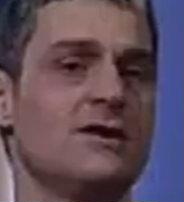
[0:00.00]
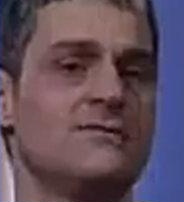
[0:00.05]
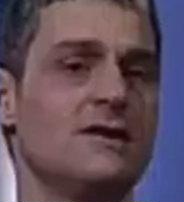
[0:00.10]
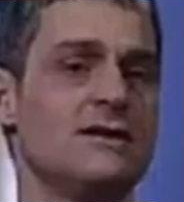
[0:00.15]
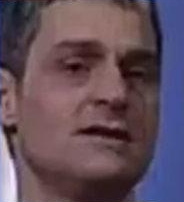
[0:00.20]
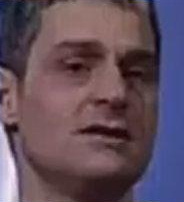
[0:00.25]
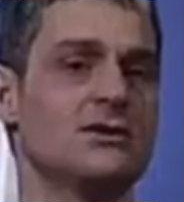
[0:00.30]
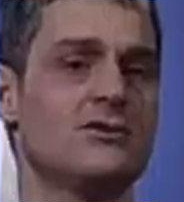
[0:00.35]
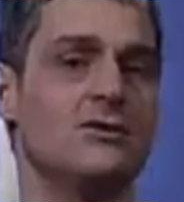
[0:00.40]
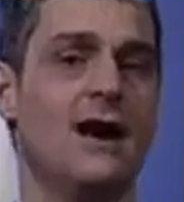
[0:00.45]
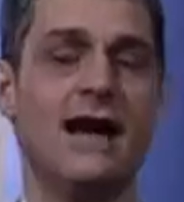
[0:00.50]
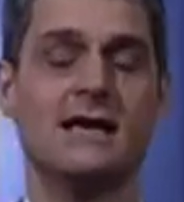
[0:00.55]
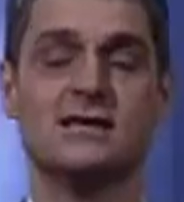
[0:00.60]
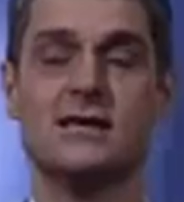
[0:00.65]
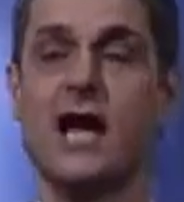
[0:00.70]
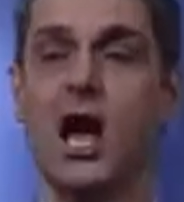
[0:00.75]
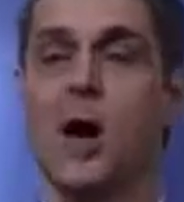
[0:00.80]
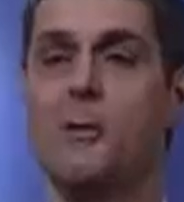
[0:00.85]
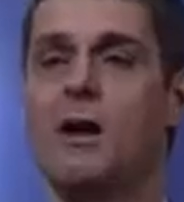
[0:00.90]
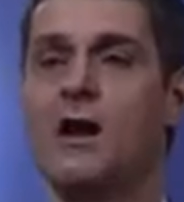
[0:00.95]
of Jesus Christ.
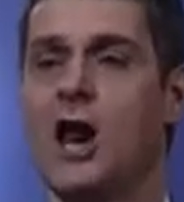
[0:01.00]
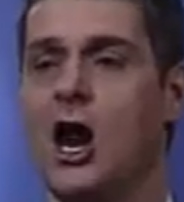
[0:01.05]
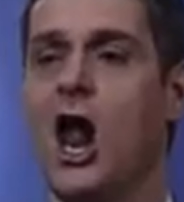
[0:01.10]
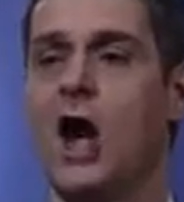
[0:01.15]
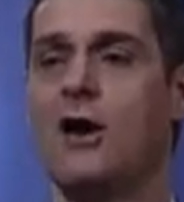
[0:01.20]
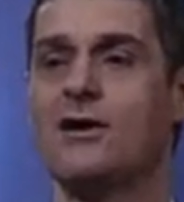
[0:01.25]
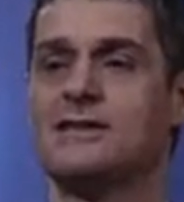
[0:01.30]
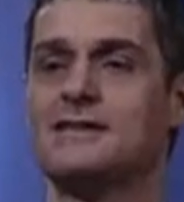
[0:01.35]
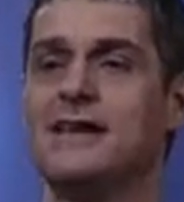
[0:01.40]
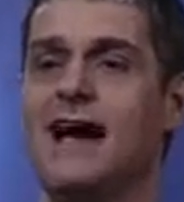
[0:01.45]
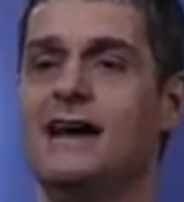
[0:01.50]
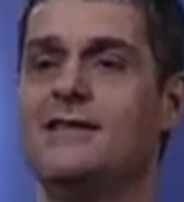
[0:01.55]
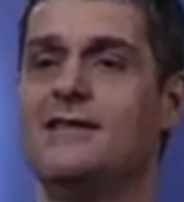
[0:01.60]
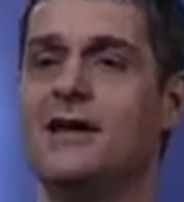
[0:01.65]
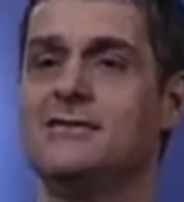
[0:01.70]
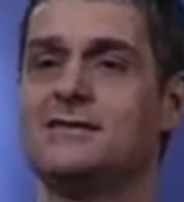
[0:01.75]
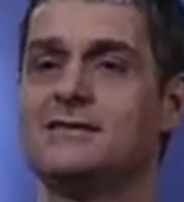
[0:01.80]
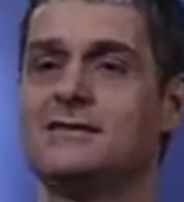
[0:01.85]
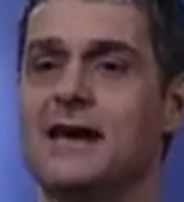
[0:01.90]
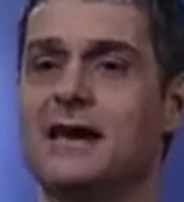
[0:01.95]
But alongside
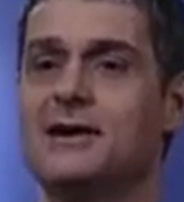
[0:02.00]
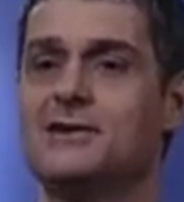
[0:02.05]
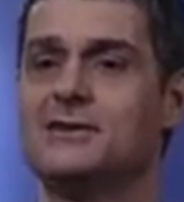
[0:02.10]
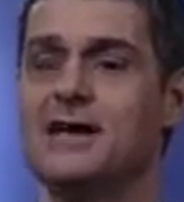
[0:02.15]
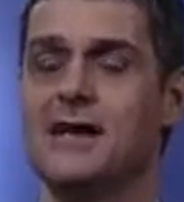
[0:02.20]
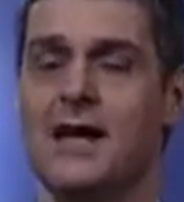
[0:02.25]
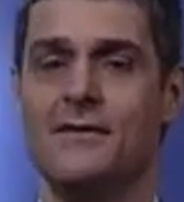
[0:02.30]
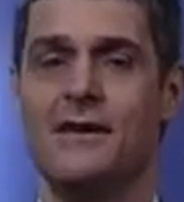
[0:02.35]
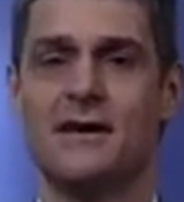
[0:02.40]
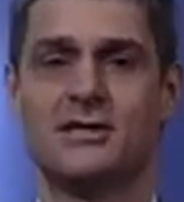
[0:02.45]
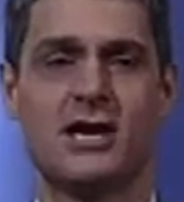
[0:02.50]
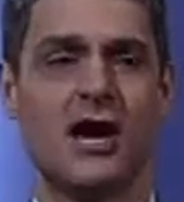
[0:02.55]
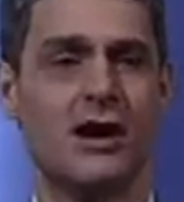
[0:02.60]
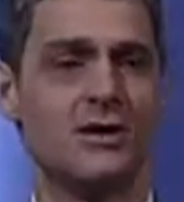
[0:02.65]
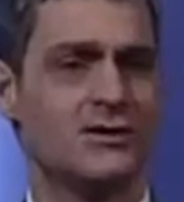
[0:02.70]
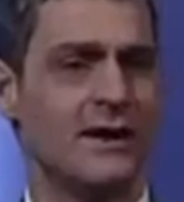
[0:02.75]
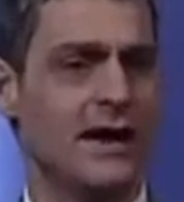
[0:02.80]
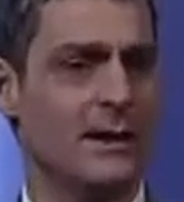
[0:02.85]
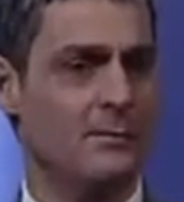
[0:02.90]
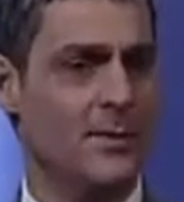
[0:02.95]
those things, there's going
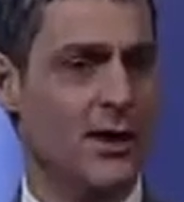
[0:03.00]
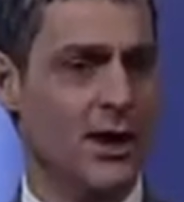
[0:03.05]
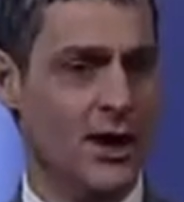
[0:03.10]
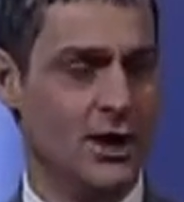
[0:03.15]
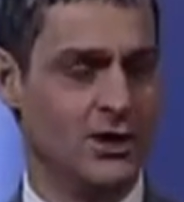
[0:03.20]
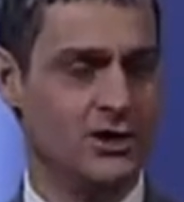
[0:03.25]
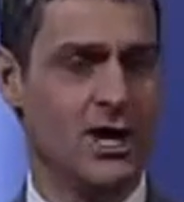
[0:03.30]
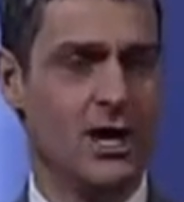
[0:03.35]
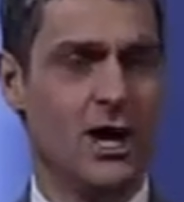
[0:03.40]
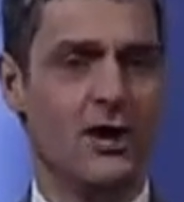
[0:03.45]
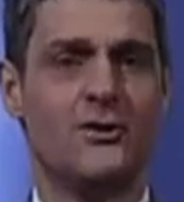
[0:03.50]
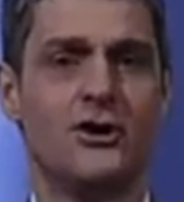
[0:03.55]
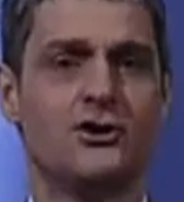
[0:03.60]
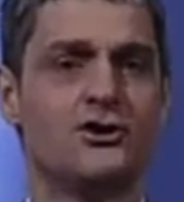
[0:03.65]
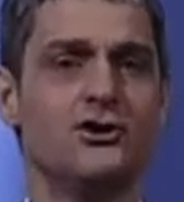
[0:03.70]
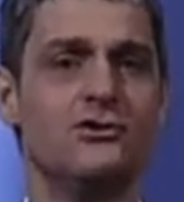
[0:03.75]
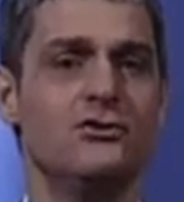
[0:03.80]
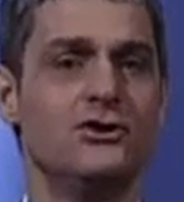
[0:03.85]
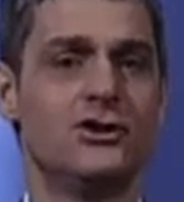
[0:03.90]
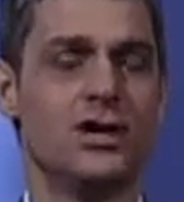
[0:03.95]
to emerge the
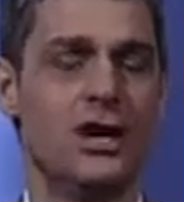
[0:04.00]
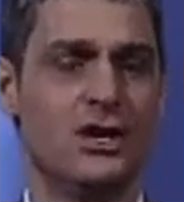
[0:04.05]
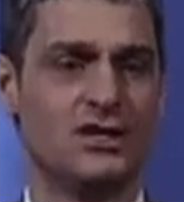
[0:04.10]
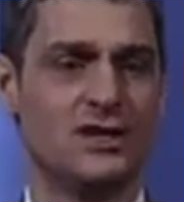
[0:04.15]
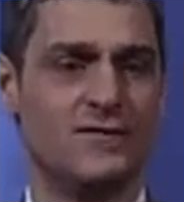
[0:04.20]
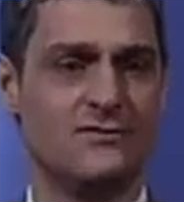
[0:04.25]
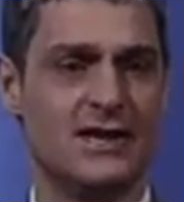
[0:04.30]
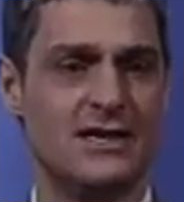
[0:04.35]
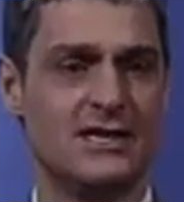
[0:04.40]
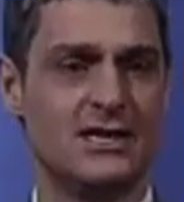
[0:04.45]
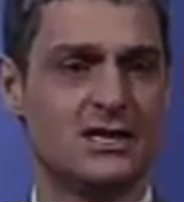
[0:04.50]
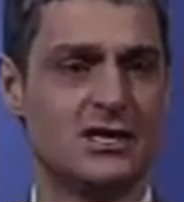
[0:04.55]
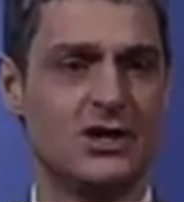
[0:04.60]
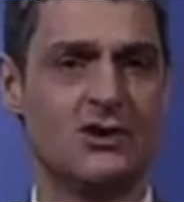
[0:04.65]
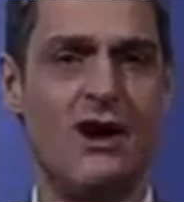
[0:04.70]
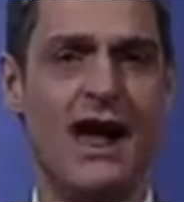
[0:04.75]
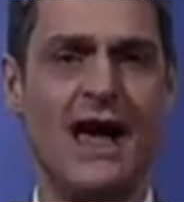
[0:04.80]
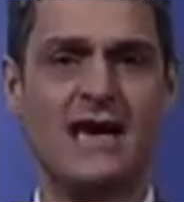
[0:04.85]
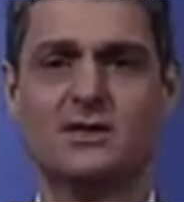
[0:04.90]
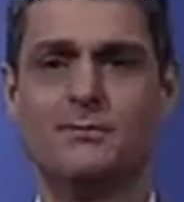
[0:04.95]
true church of Jesus
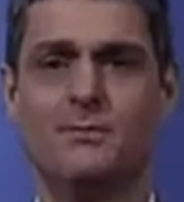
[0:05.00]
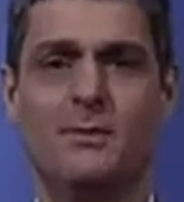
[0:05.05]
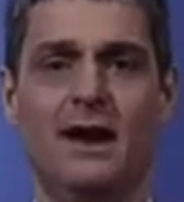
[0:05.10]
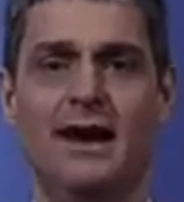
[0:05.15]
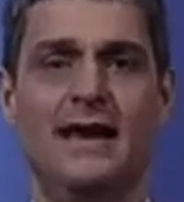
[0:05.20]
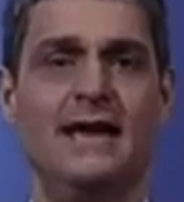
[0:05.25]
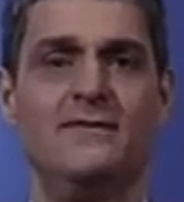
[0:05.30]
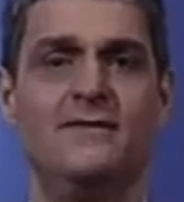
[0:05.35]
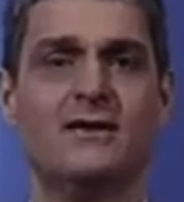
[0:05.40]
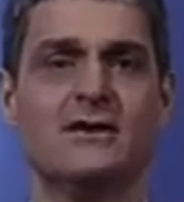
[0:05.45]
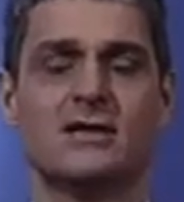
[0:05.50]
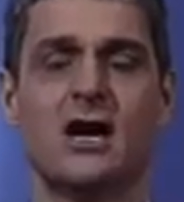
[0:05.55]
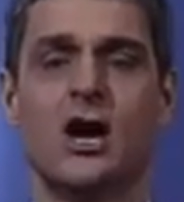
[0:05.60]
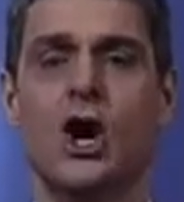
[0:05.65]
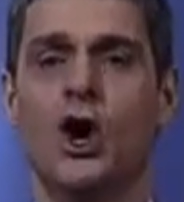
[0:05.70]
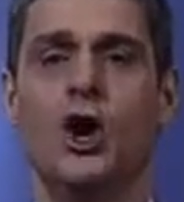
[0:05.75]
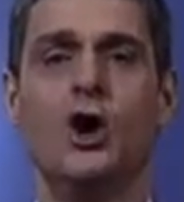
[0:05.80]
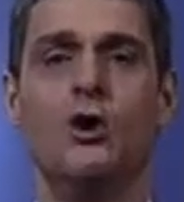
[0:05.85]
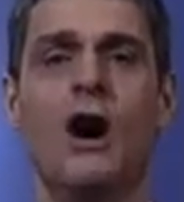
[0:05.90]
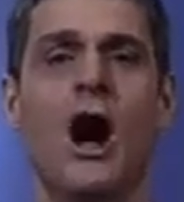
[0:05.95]
Christ, believers
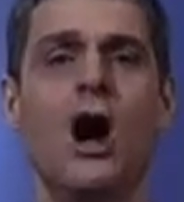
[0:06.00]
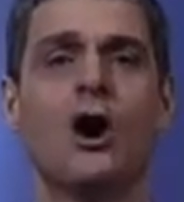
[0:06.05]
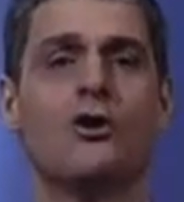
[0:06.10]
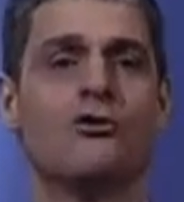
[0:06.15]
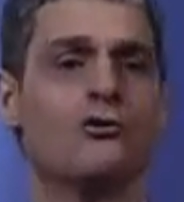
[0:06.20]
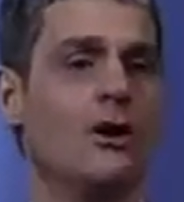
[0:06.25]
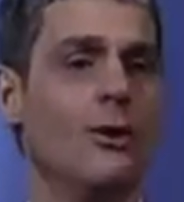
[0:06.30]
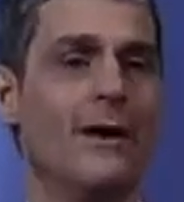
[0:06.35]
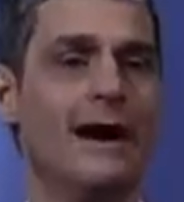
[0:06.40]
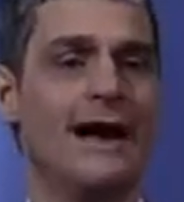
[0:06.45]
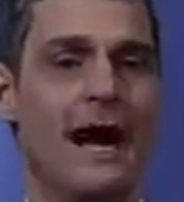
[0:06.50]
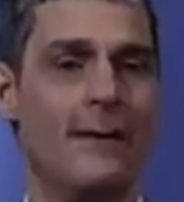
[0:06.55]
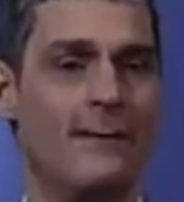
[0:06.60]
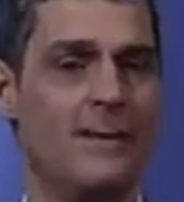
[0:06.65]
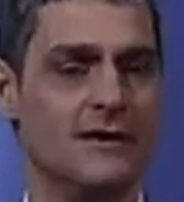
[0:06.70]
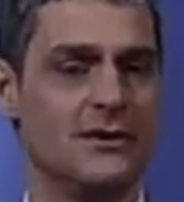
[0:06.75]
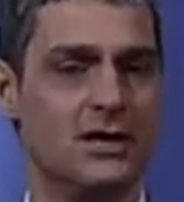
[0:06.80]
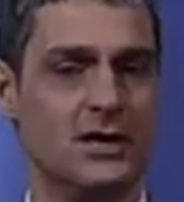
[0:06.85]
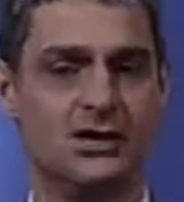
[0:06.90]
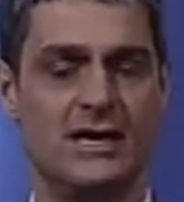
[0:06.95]
who are growing up
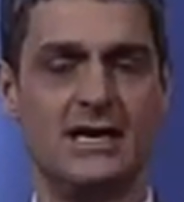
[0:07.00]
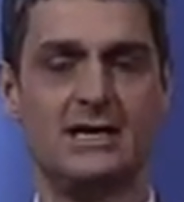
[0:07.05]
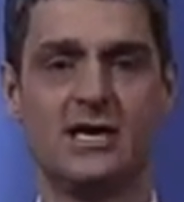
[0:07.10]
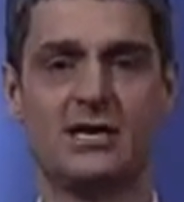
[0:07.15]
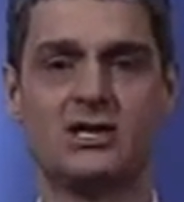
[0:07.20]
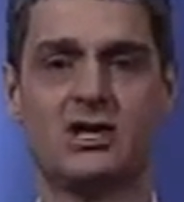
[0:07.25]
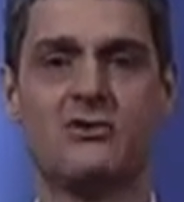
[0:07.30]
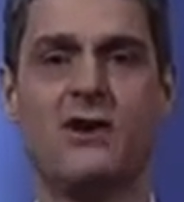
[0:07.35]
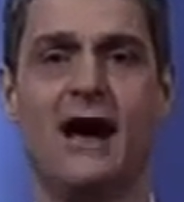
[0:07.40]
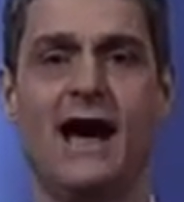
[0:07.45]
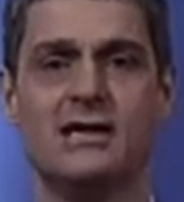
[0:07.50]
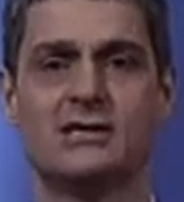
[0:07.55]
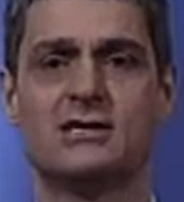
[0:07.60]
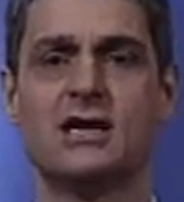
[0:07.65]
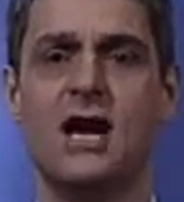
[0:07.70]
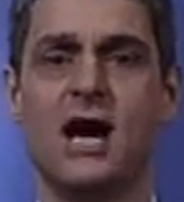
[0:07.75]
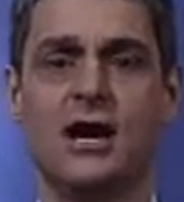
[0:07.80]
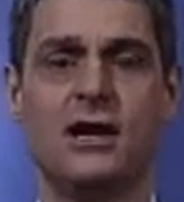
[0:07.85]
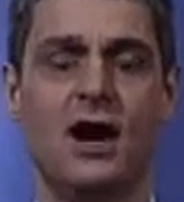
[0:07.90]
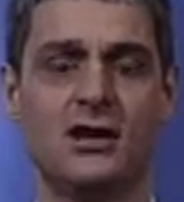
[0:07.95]
into Jesus Christ,
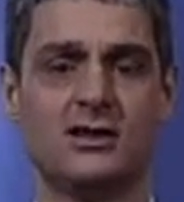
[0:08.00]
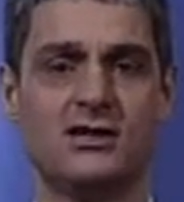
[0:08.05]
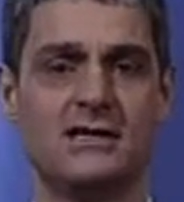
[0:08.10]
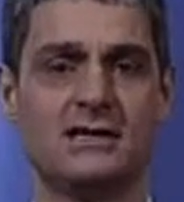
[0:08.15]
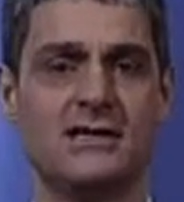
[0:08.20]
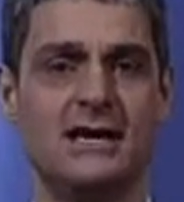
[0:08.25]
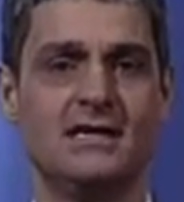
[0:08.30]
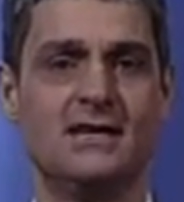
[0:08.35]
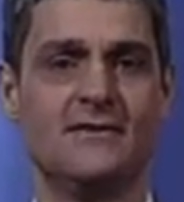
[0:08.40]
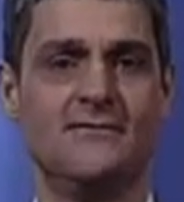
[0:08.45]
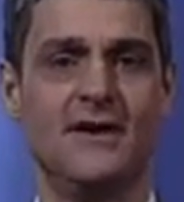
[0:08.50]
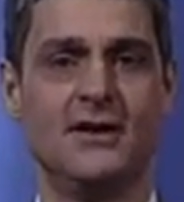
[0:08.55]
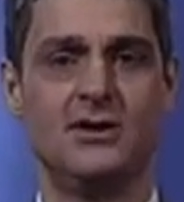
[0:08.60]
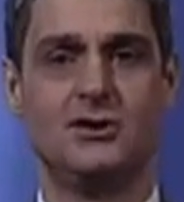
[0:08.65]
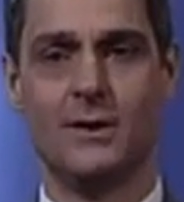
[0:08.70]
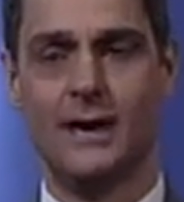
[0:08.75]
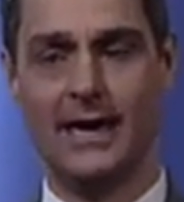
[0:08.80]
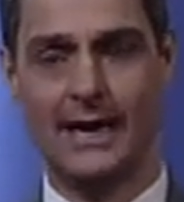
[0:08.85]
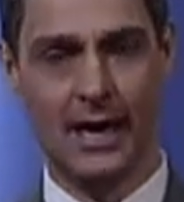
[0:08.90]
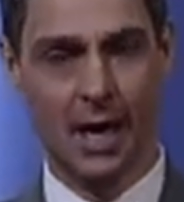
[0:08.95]
not just
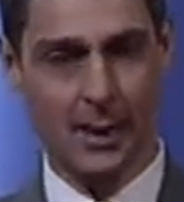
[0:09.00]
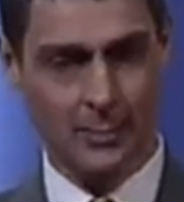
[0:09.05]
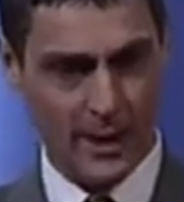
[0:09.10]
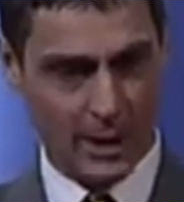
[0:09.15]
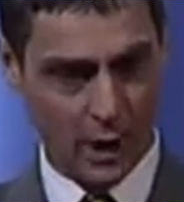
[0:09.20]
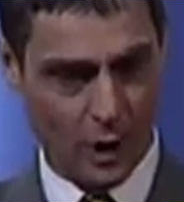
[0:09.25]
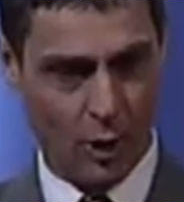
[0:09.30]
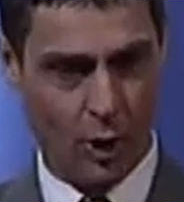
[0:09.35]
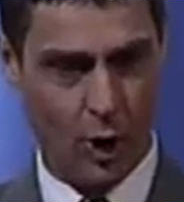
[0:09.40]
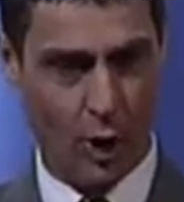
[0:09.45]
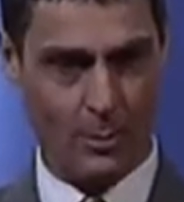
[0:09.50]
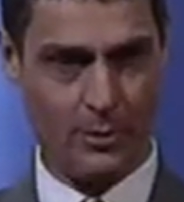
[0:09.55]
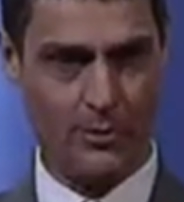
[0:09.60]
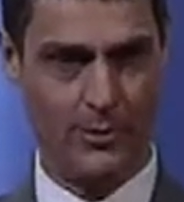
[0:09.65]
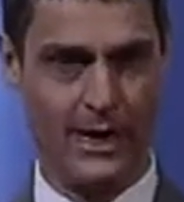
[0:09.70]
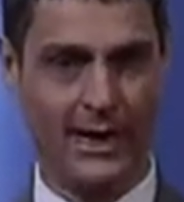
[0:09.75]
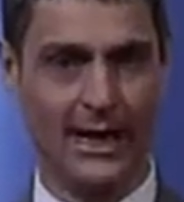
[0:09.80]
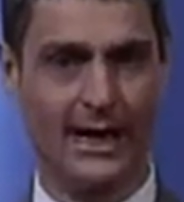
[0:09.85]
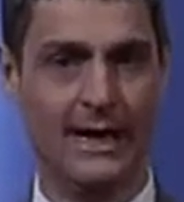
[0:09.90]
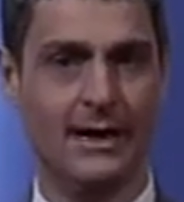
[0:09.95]
individually, but
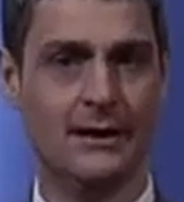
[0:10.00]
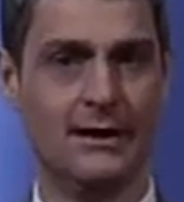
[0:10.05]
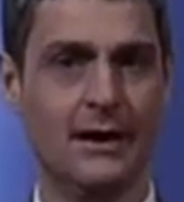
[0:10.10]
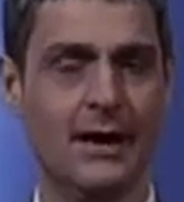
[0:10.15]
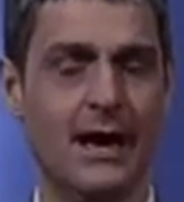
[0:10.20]
corporately.